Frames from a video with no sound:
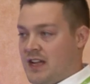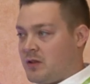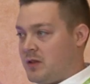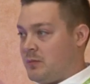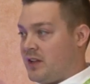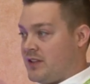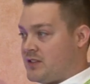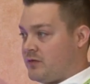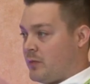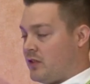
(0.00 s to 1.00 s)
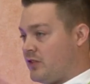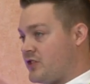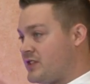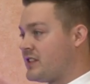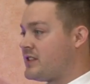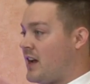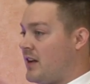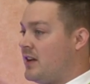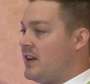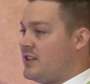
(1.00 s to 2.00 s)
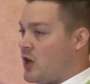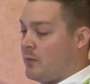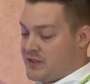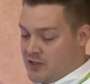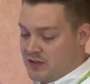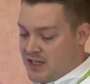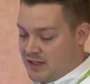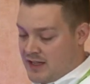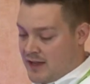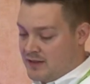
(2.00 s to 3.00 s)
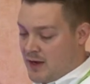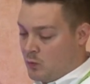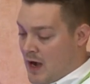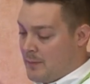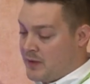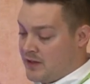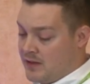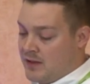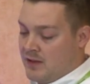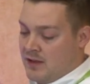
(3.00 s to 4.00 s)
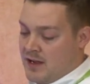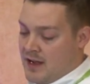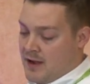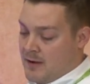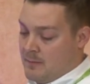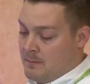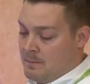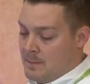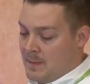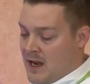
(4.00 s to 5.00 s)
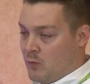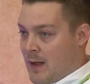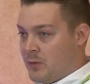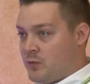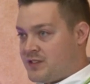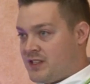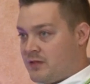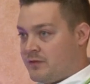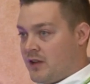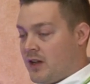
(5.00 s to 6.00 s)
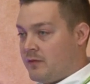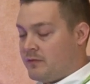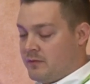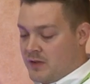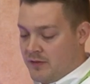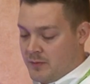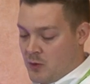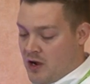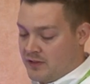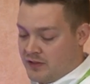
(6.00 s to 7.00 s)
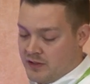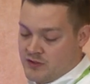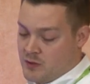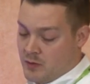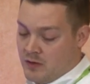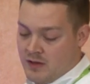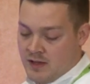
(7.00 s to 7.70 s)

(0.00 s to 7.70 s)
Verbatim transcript: that have to be in place from the logistics side to help facilitate that that rapid um, that rapid receipt of, of, of the product to the consumer.